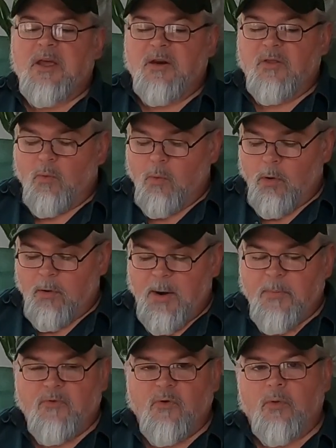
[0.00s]
end of the war,
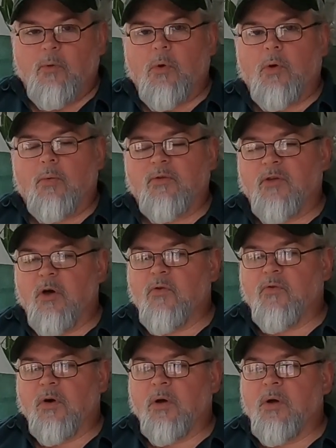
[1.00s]
right before the war was
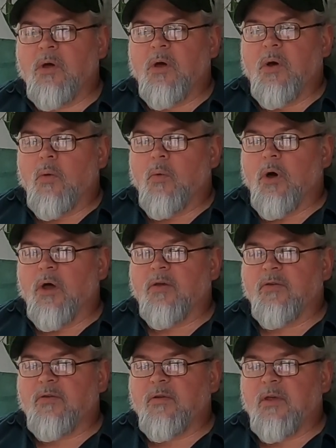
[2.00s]
over,
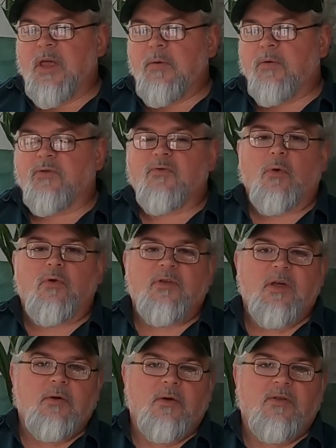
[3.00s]
was he was forced
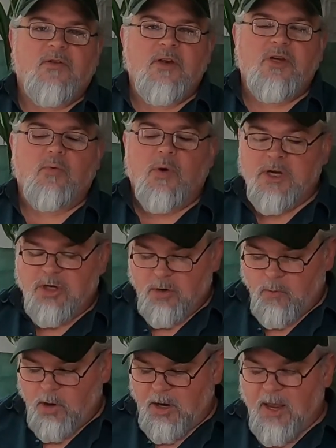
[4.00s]
into a
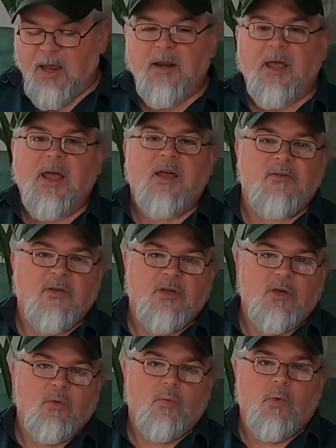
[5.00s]
situation where he had to
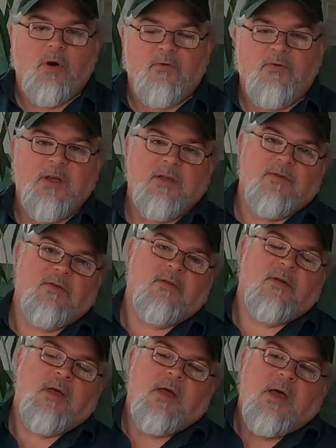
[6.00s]
execute one of his